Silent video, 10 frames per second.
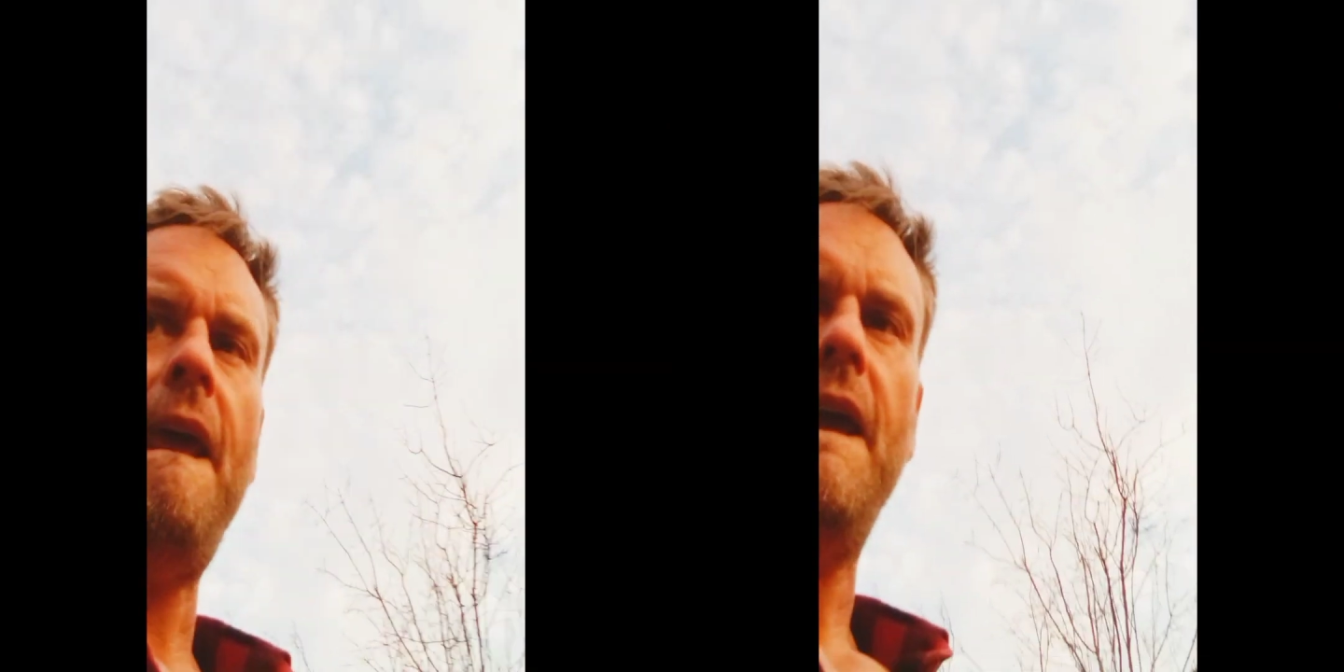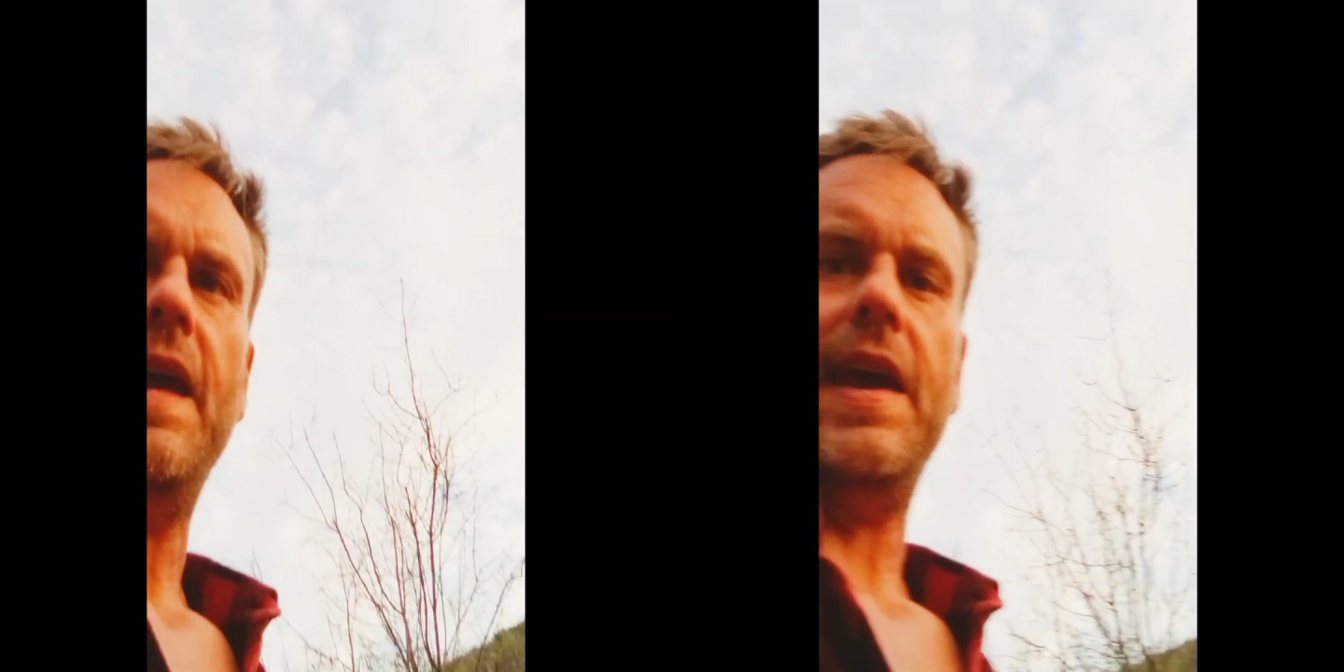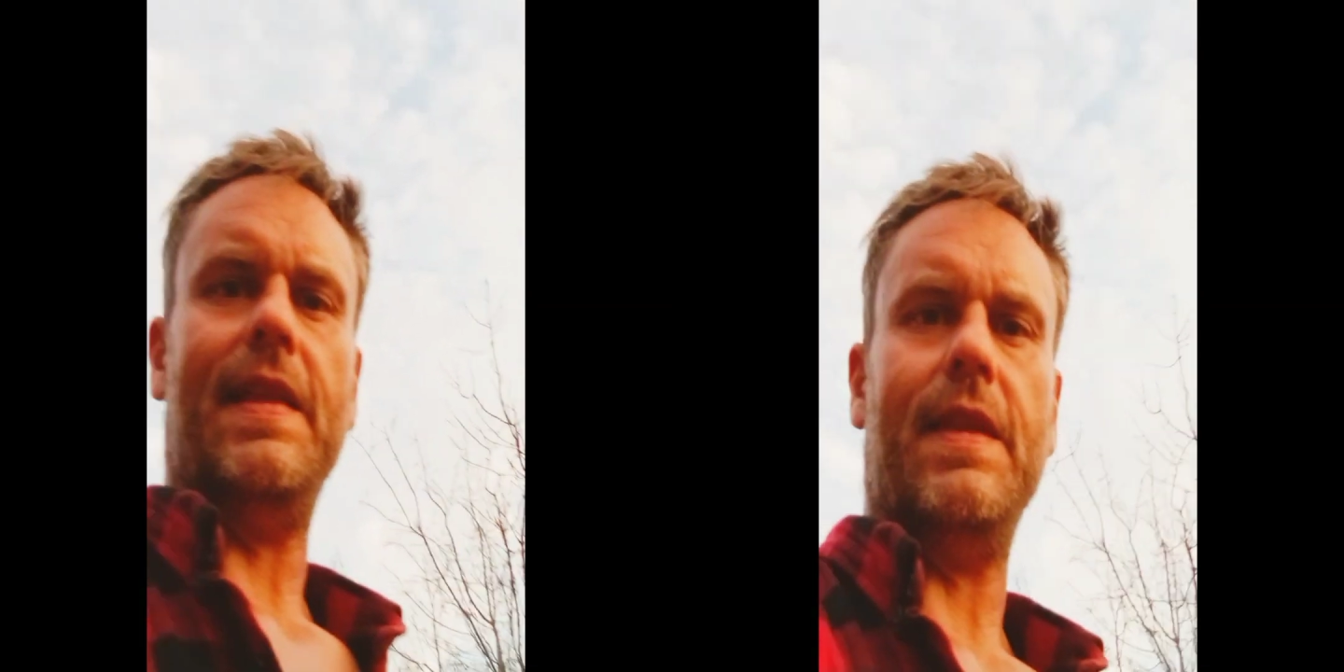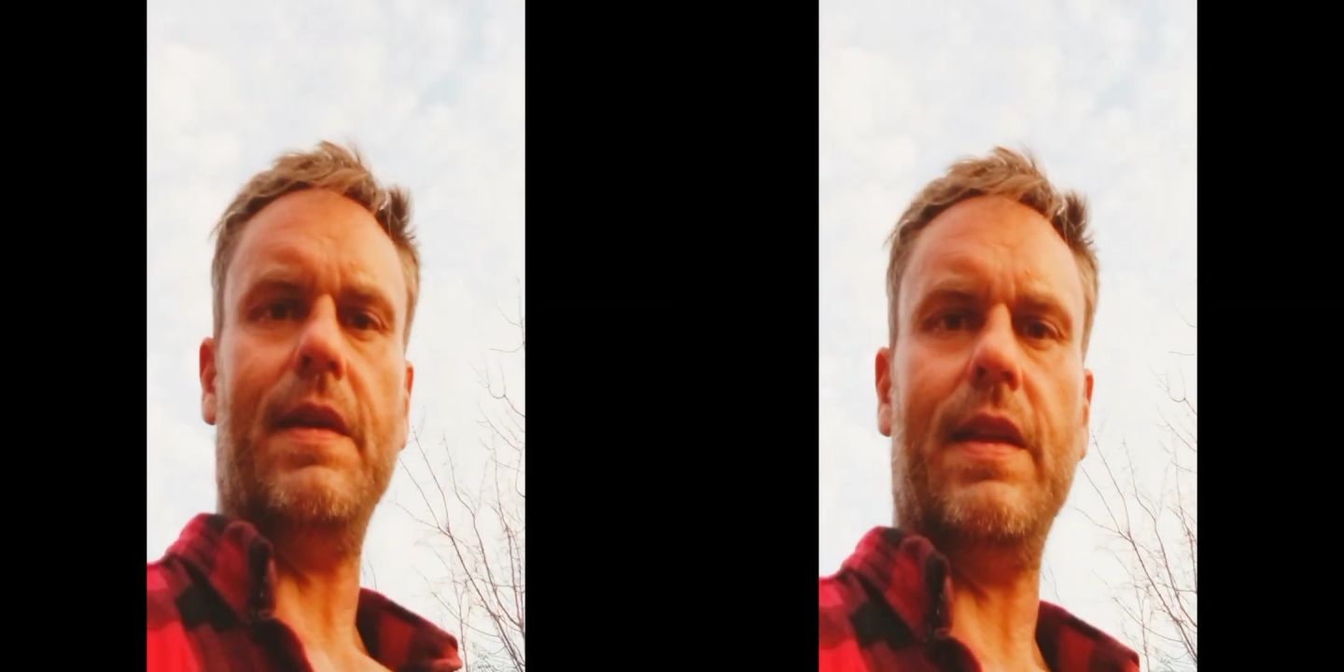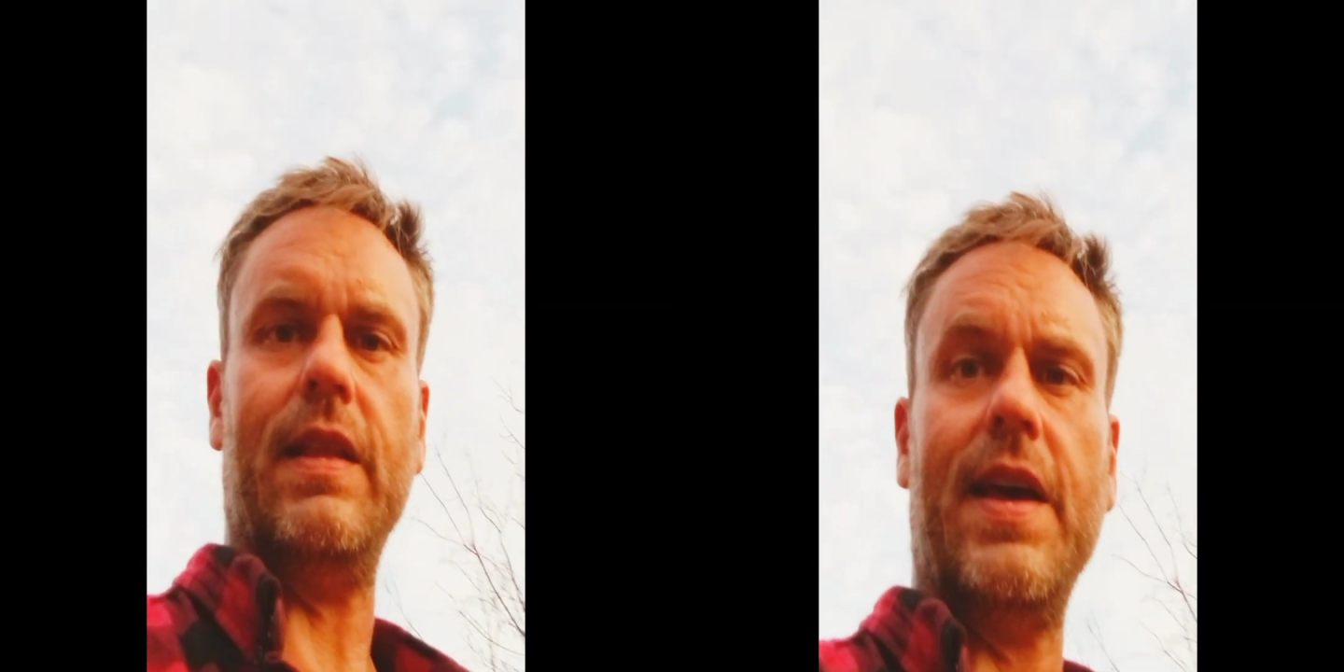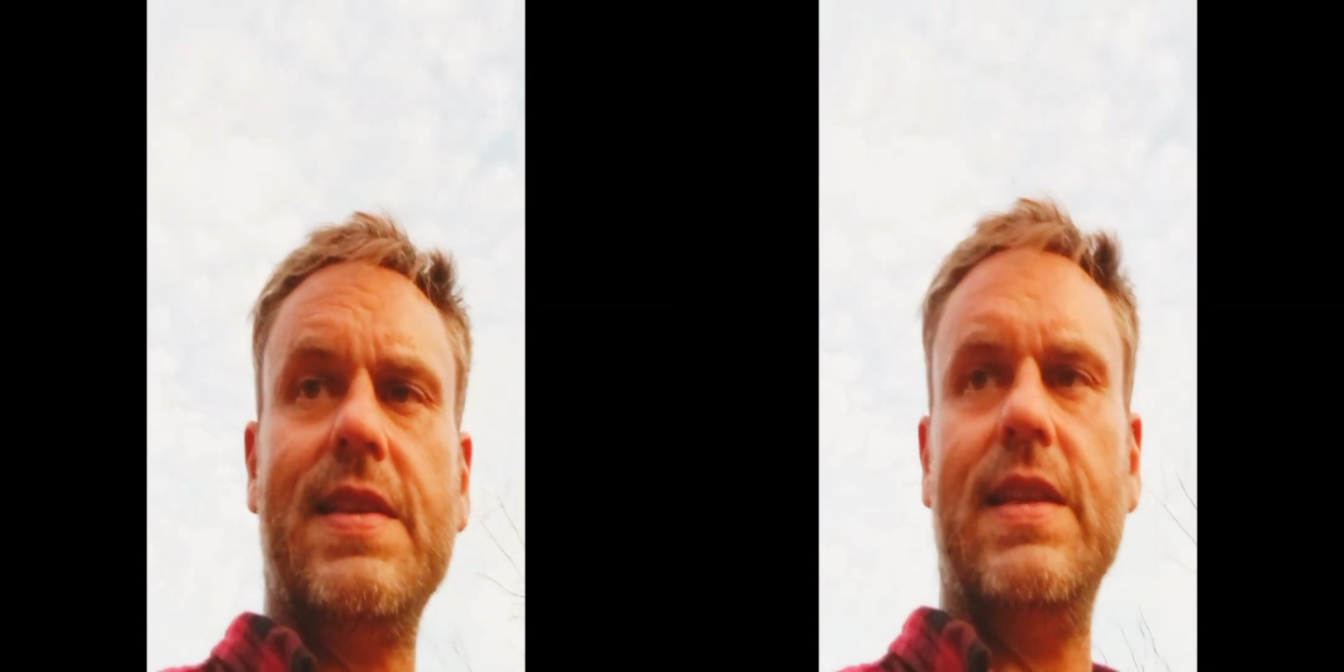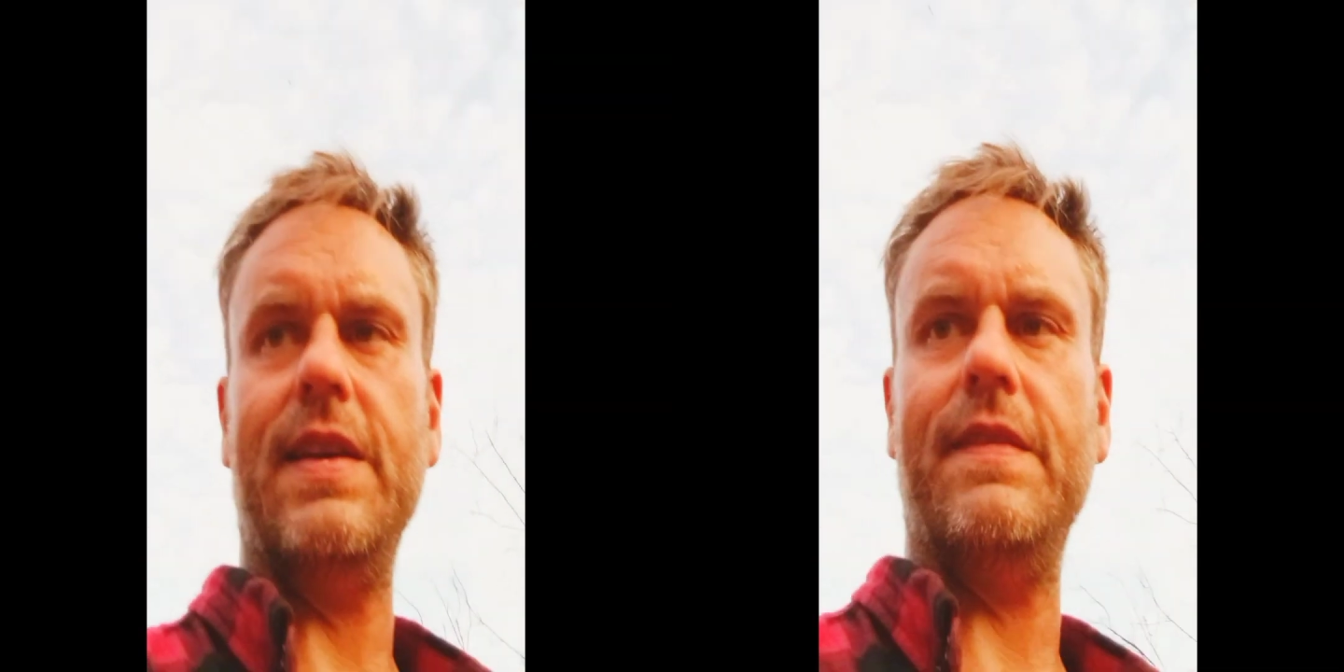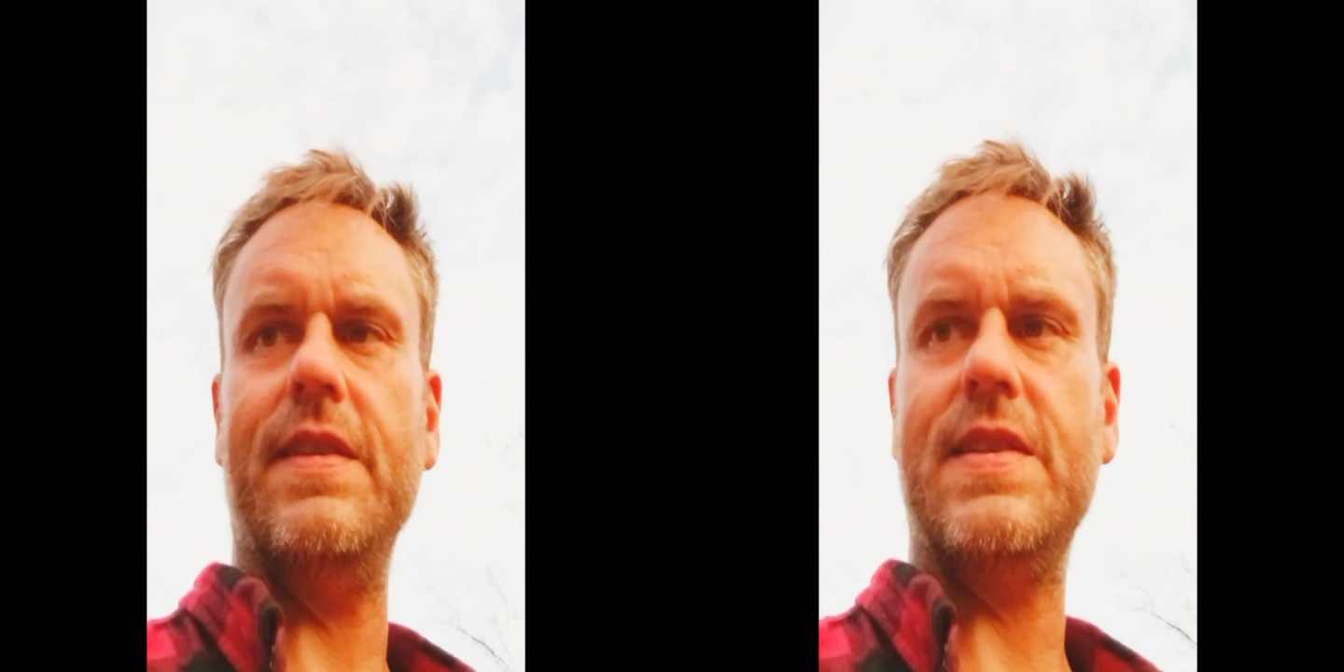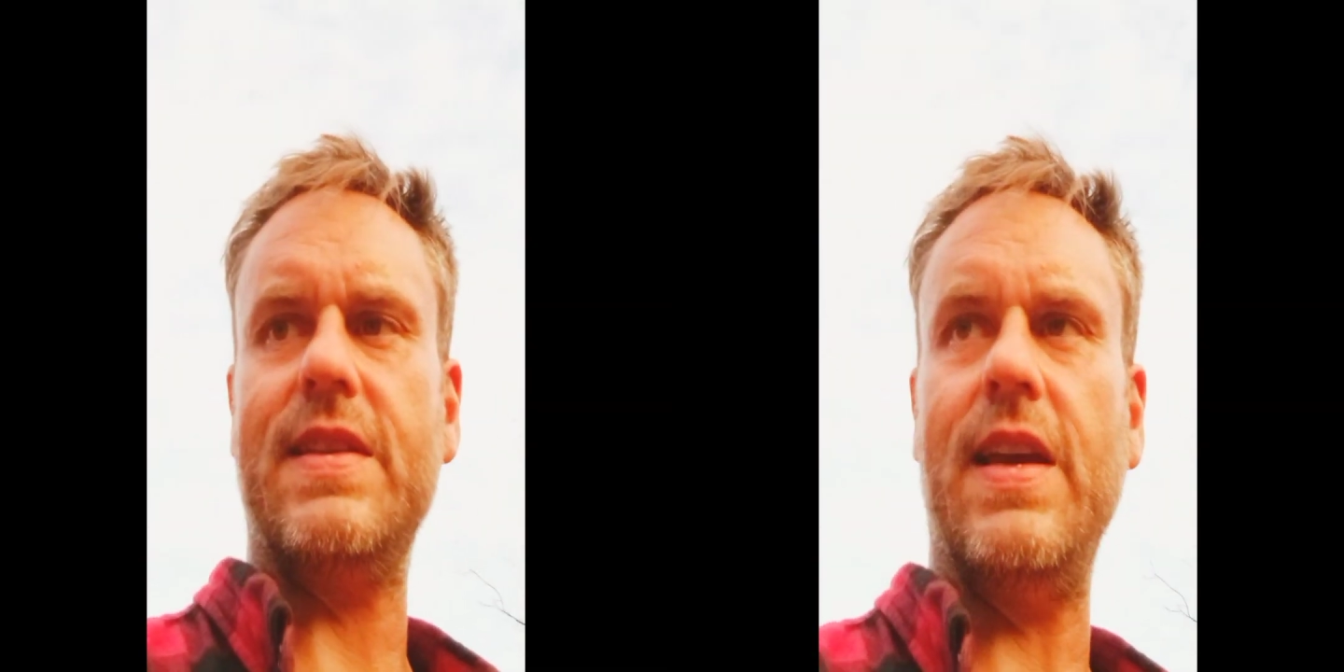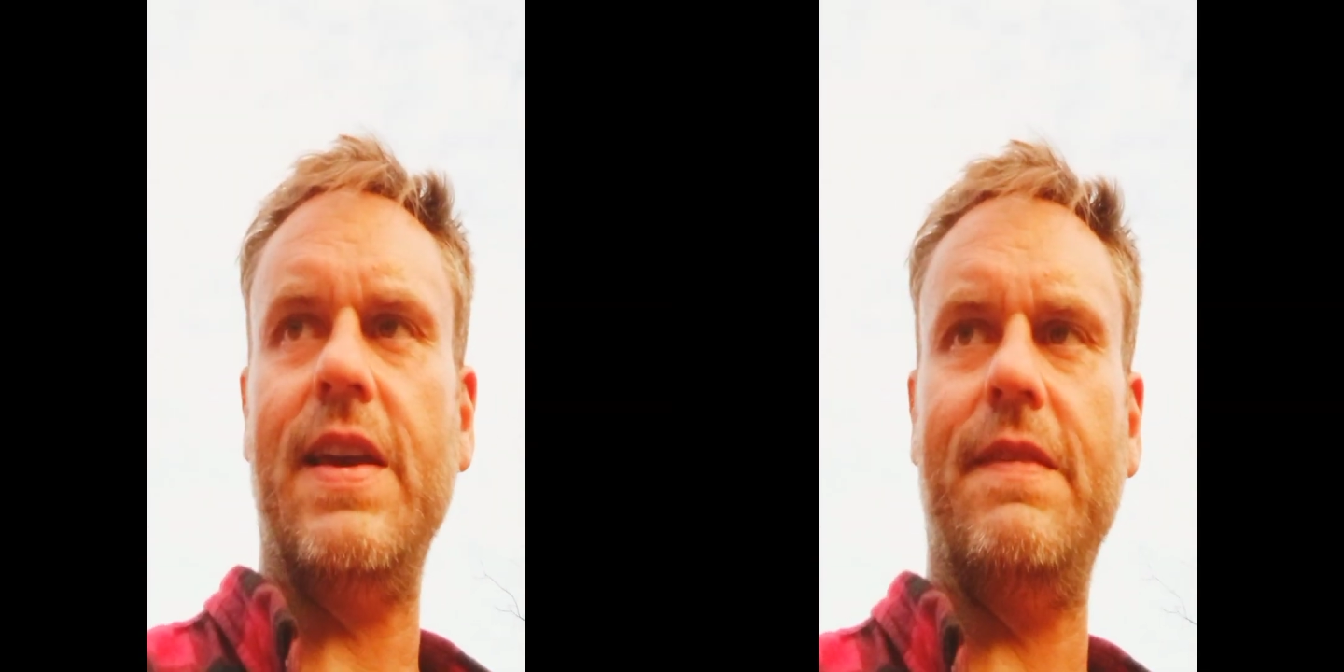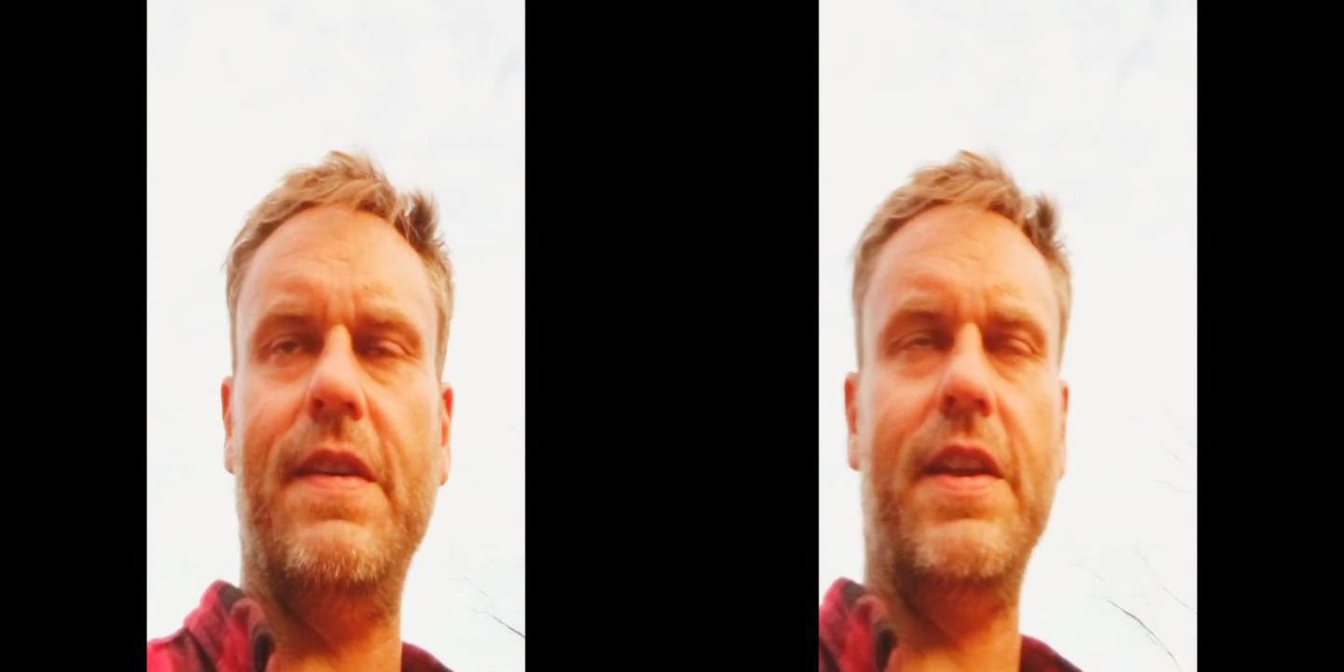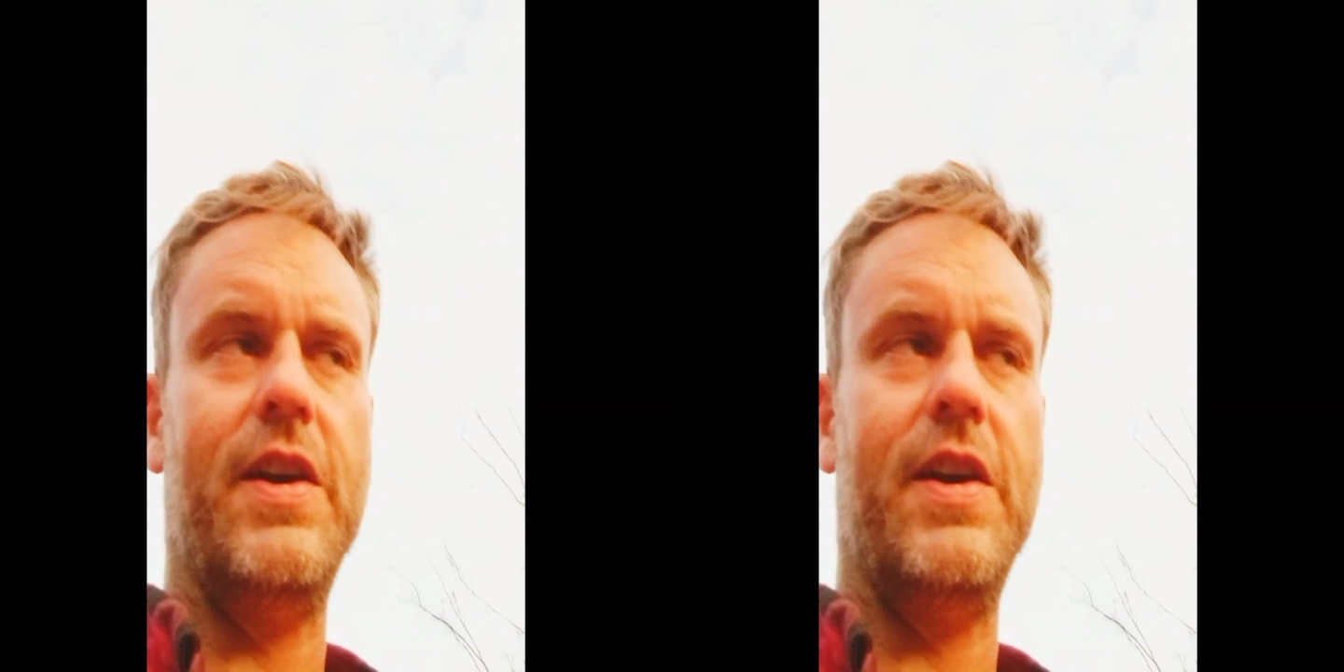And the lesson of this video,